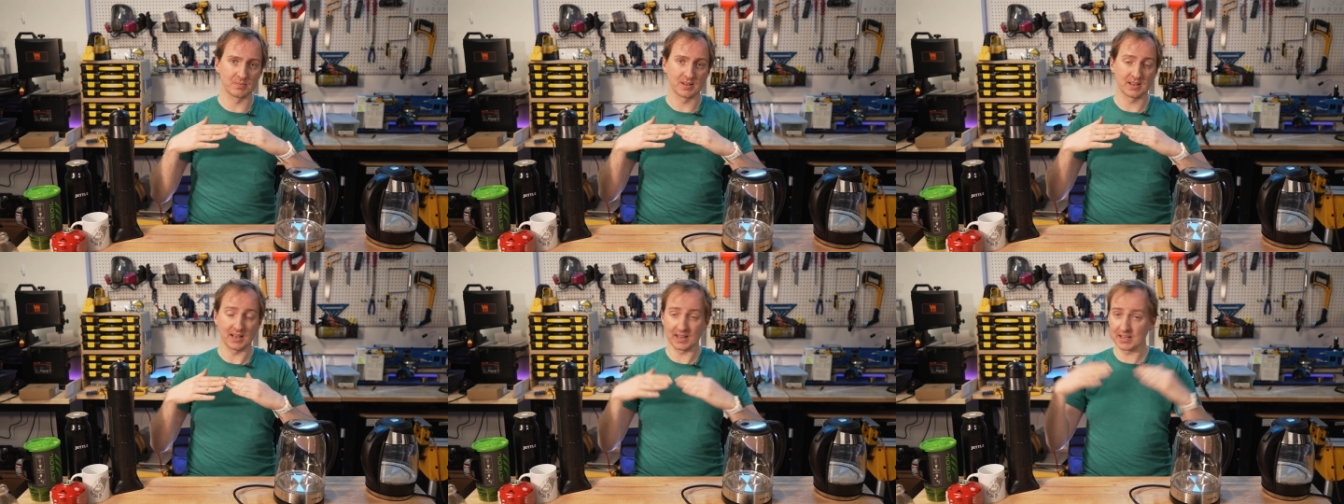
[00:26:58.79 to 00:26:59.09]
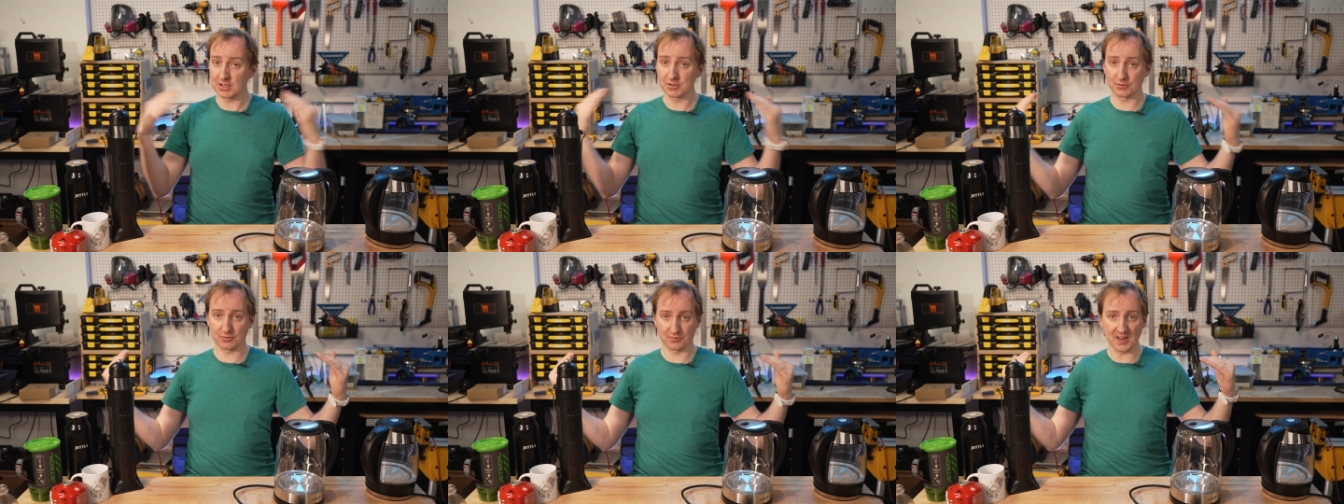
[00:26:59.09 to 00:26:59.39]
And
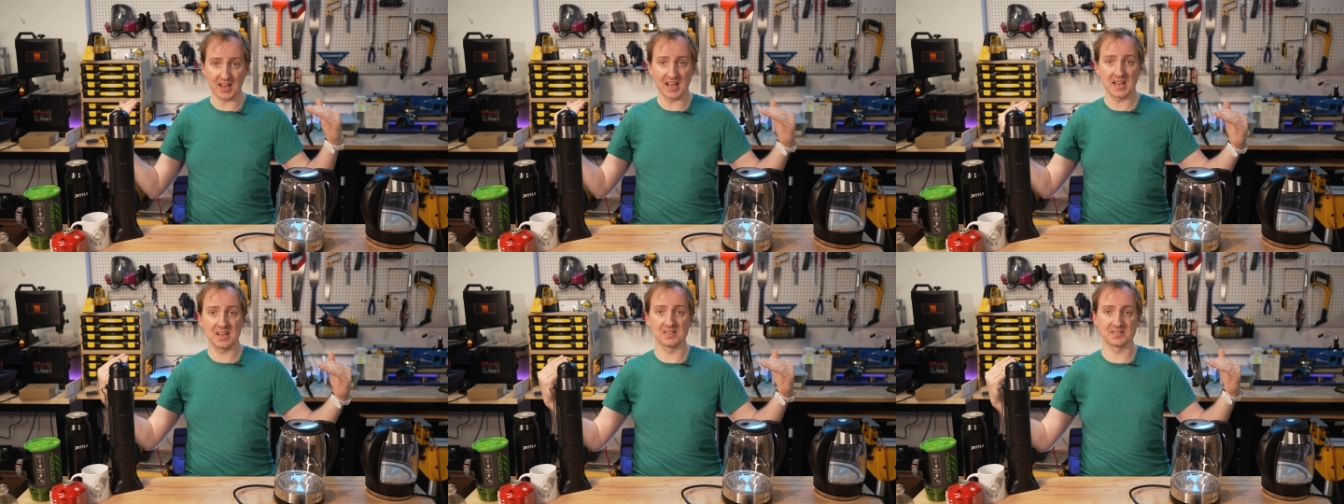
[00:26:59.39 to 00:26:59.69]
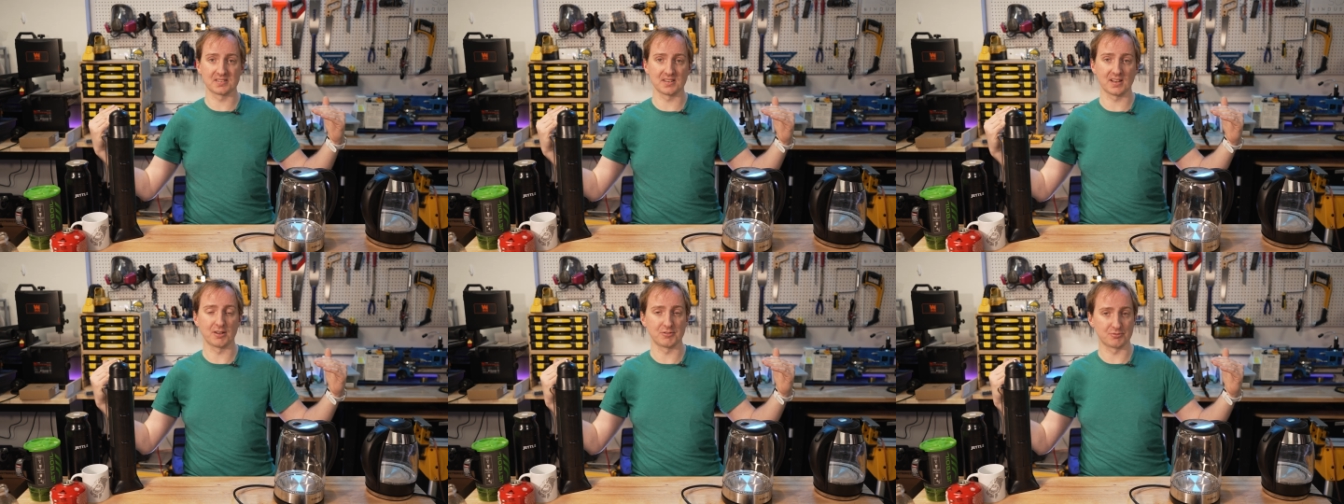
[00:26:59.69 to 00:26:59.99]
each phase
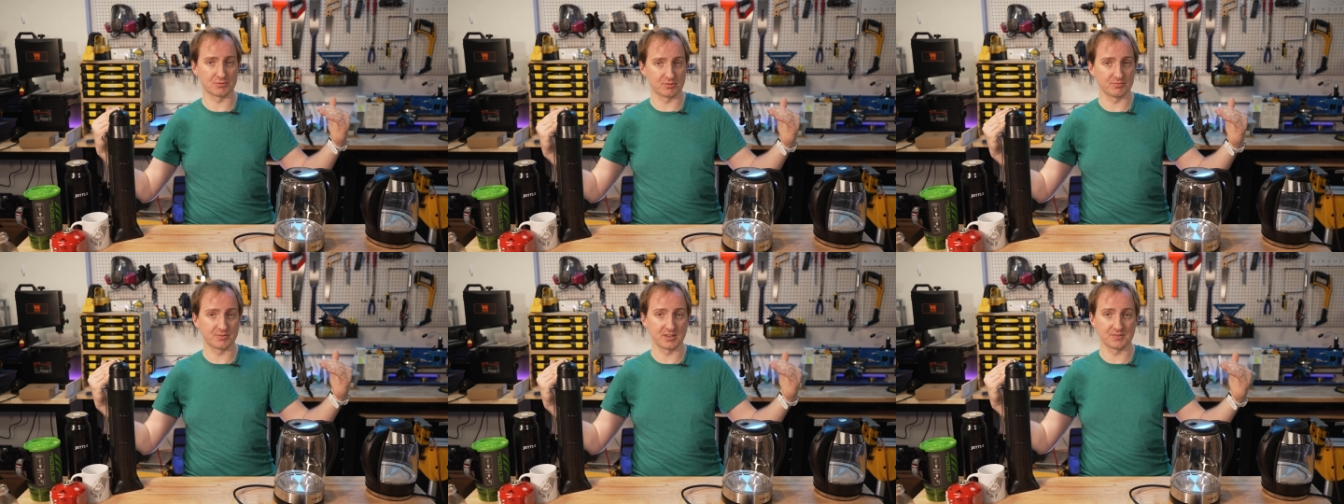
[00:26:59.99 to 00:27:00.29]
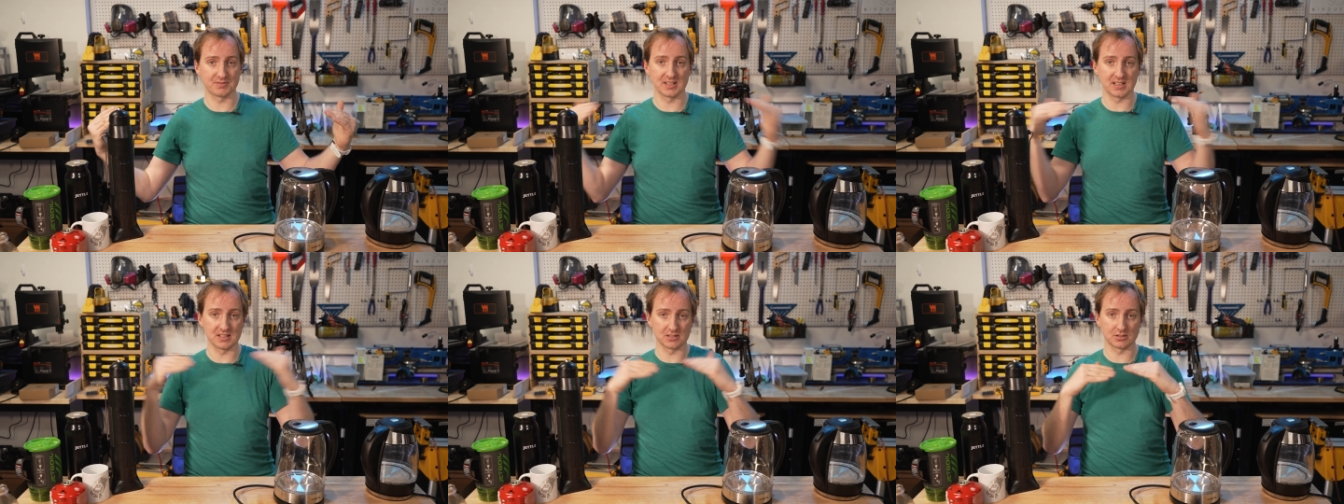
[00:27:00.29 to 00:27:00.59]
is
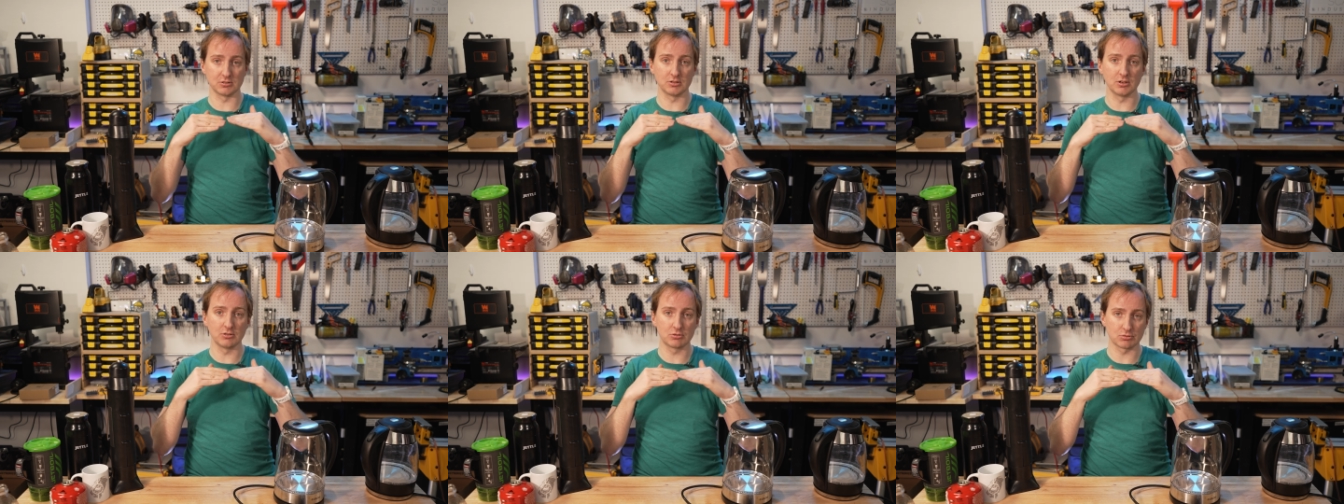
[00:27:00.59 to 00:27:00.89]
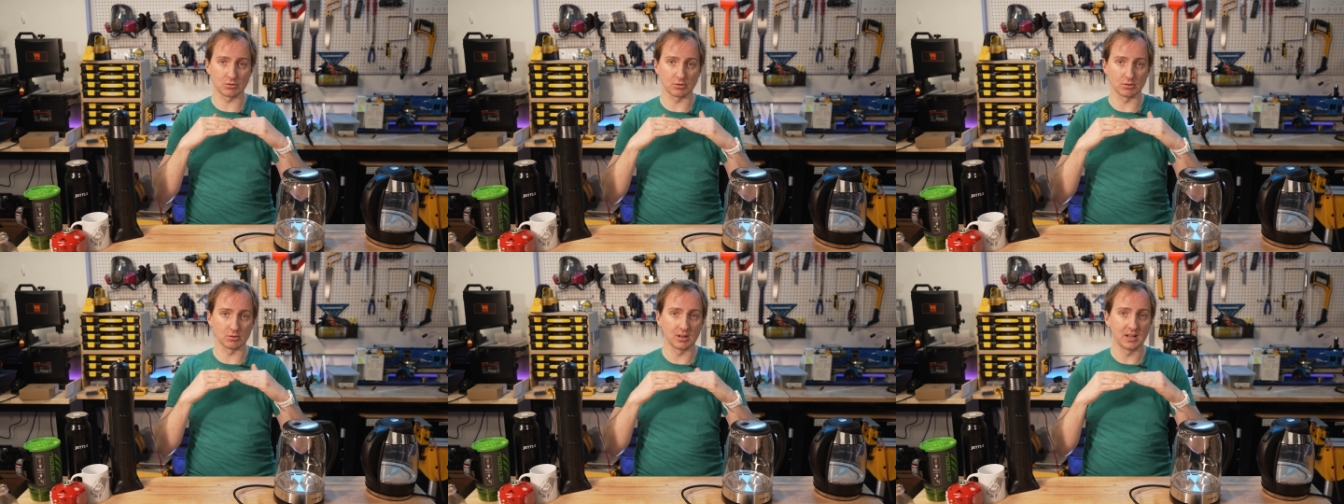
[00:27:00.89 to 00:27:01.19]
115 to
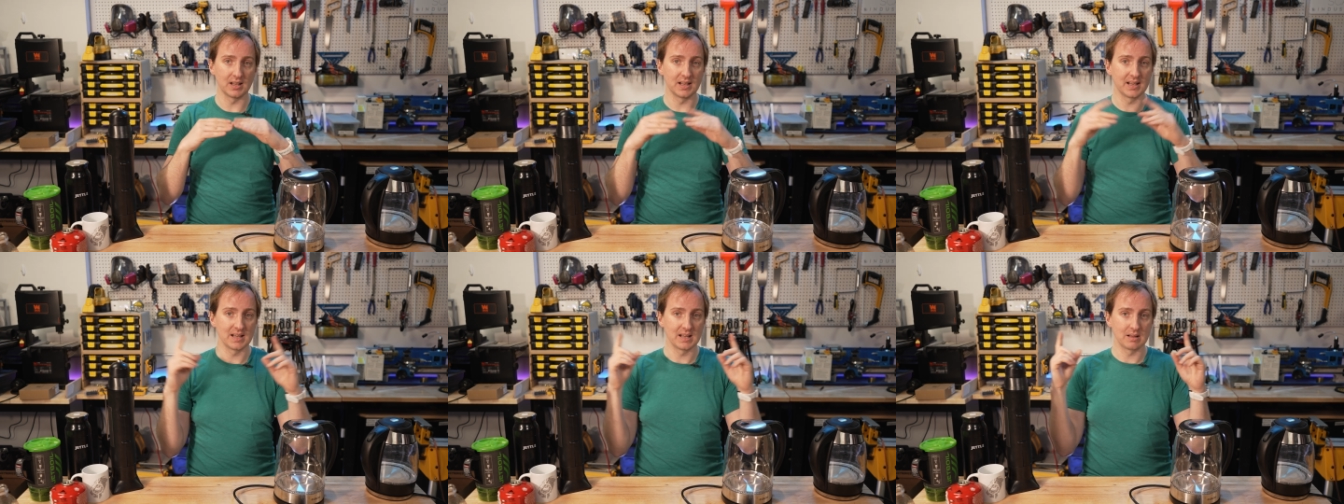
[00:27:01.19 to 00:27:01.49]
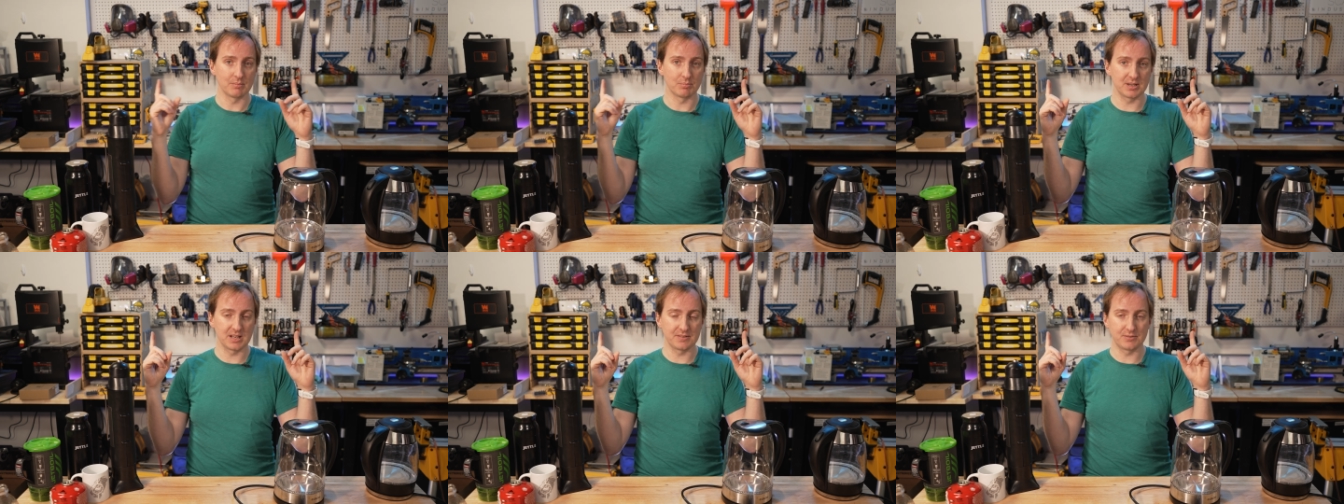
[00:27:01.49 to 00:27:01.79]
neutral.
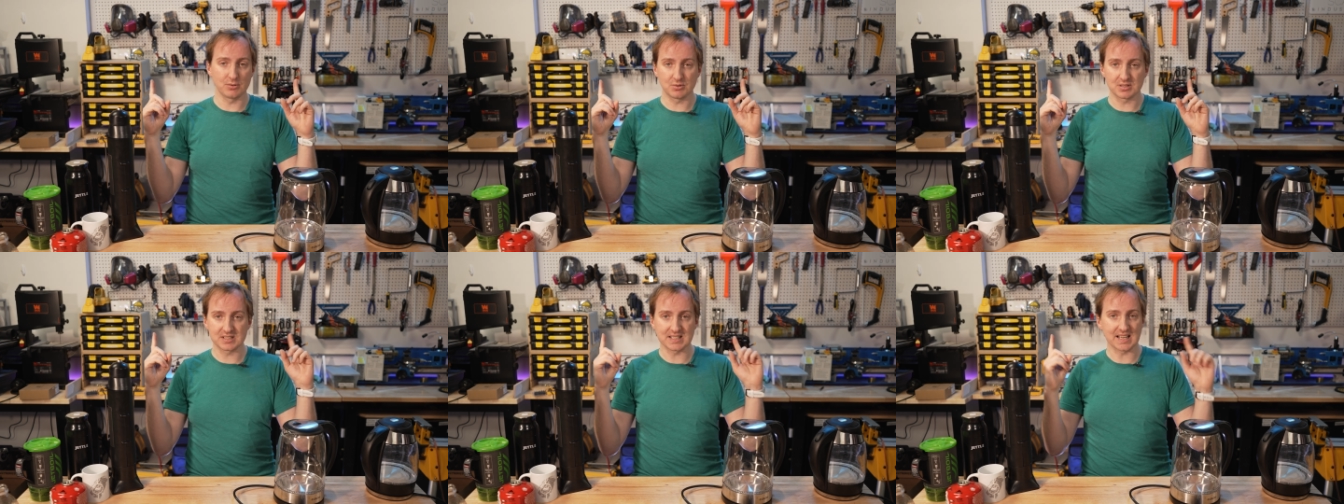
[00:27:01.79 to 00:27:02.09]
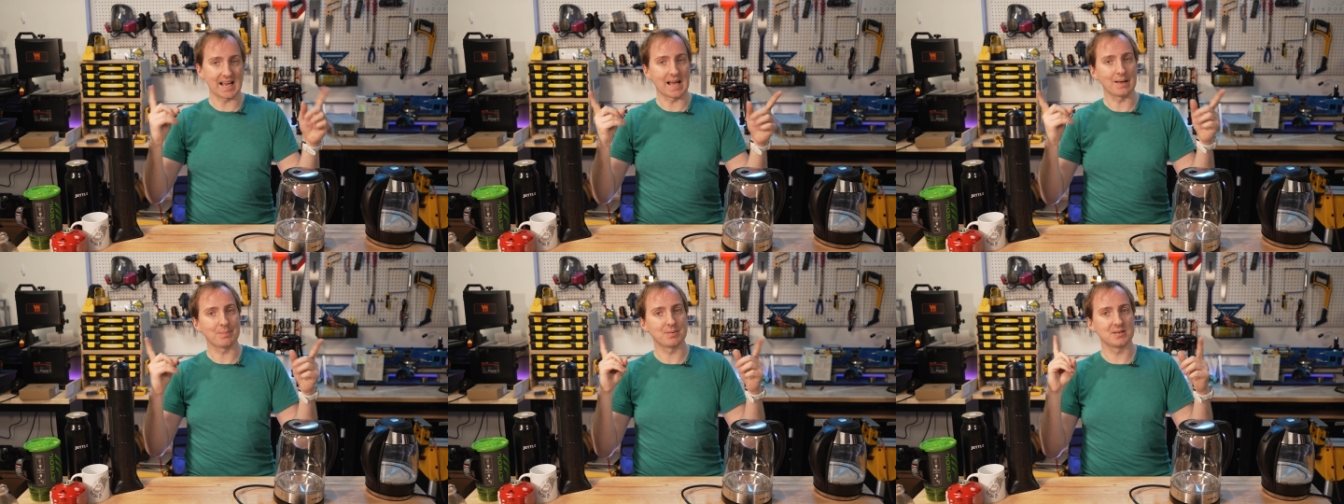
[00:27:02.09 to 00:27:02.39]
But if you tap